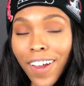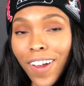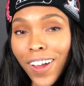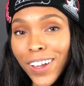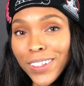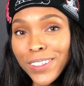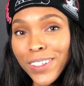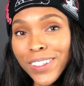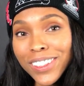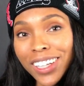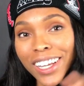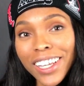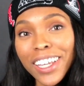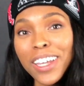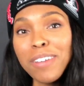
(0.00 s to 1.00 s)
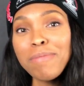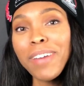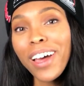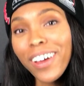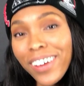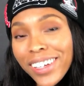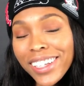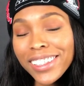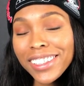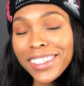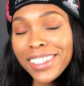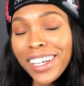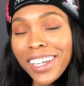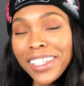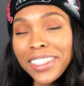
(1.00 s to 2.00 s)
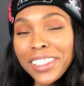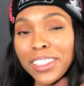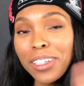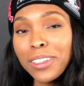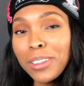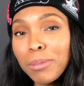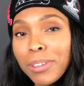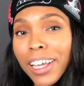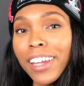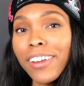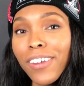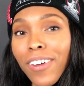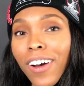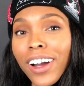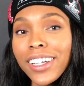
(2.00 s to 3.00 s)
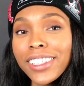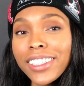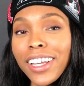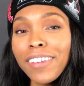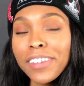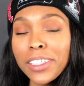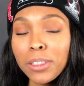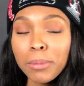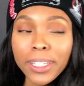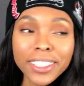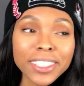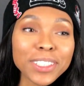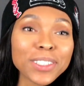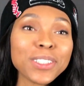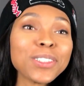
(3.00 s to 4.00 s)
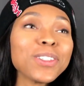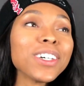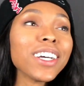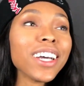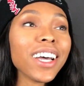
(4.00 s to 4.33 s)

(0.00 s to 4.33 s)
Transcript: also check him out because he does, some technical art stuff. He's amazing too.